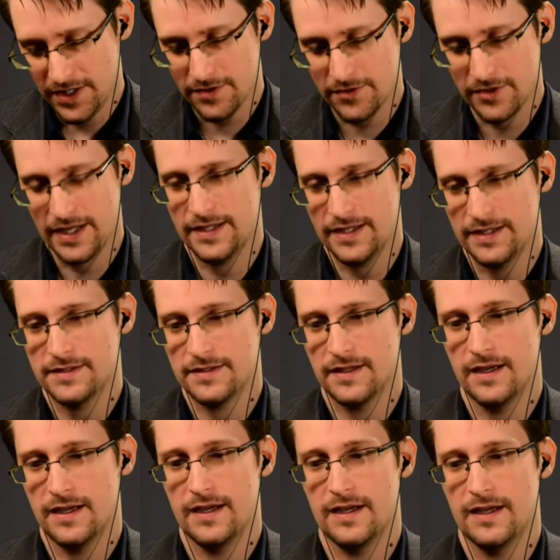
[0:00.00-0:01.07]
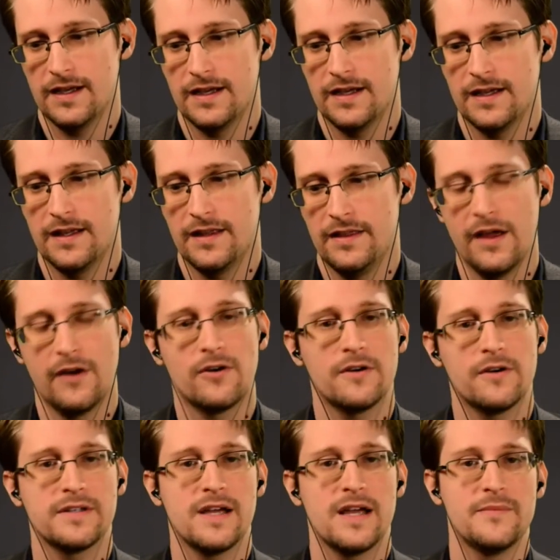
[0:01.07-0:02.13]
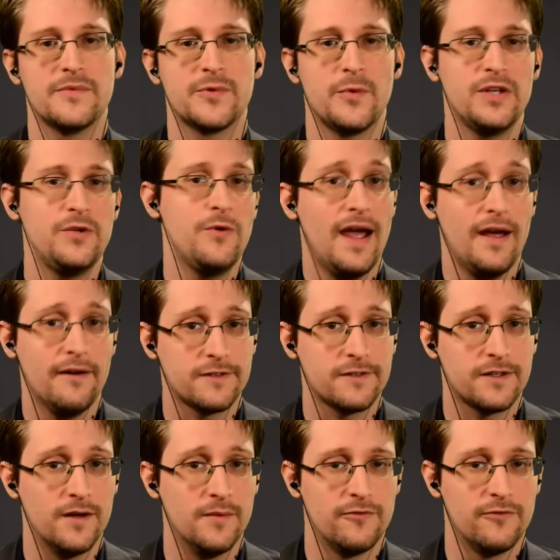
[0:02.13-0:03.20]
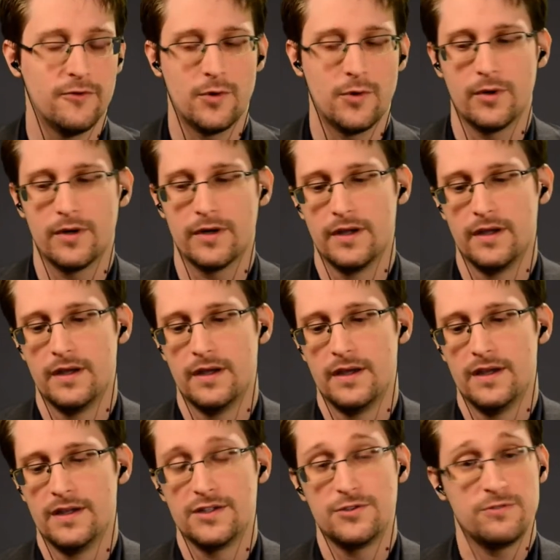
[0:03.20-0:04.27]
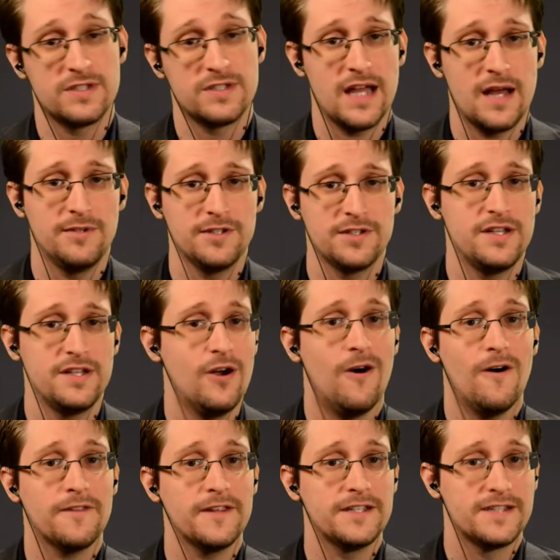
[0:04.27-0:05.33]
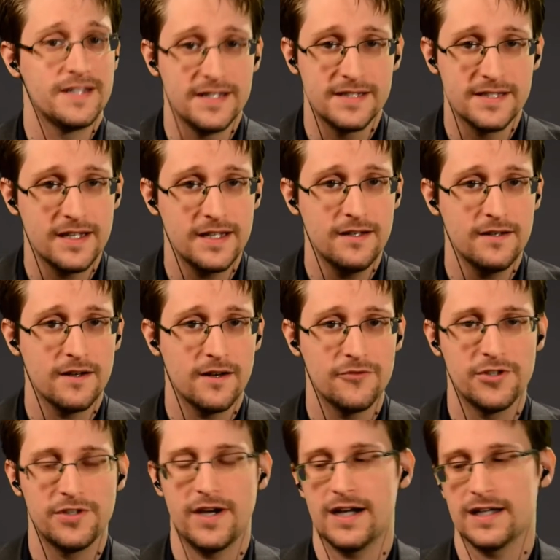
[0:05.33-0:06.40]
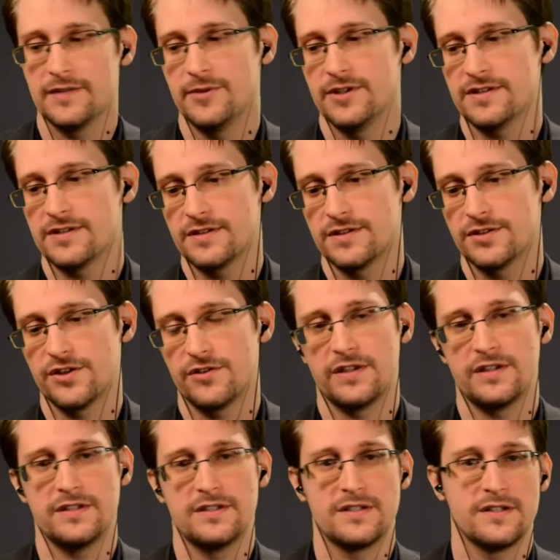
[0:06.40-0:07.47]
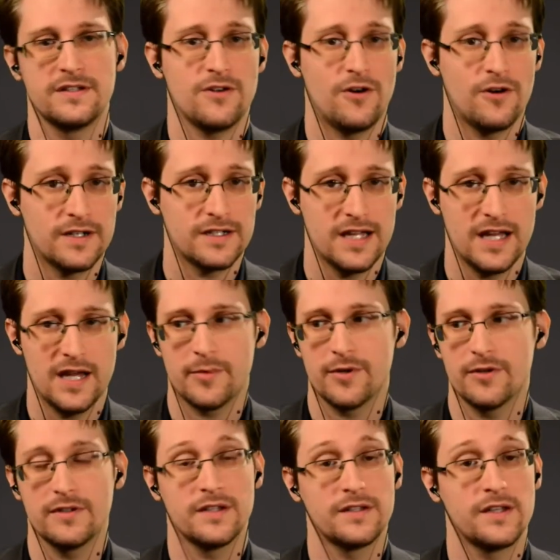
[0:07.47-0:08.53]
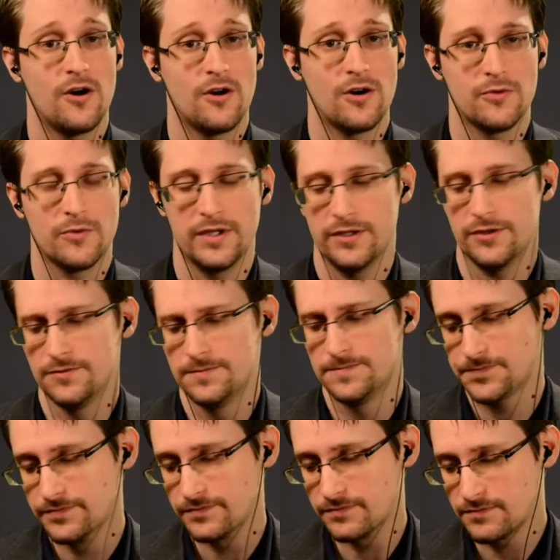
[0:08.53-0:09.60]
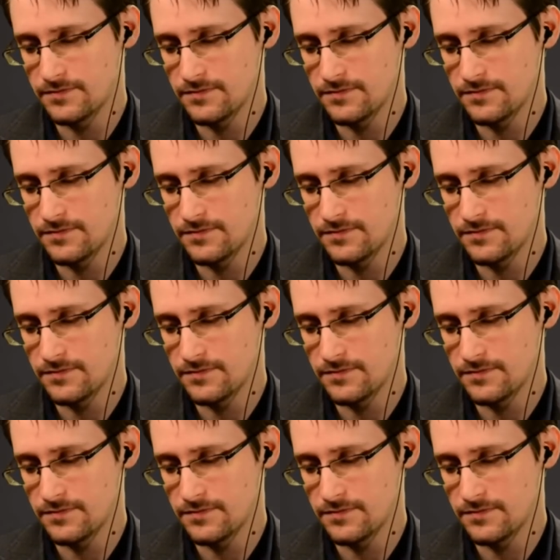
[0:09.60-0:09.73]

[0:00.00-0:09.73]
On the other hand, there are times when you have to come forward to establish the authenticity of the documents, to show that these things aren't tampered, that they are real,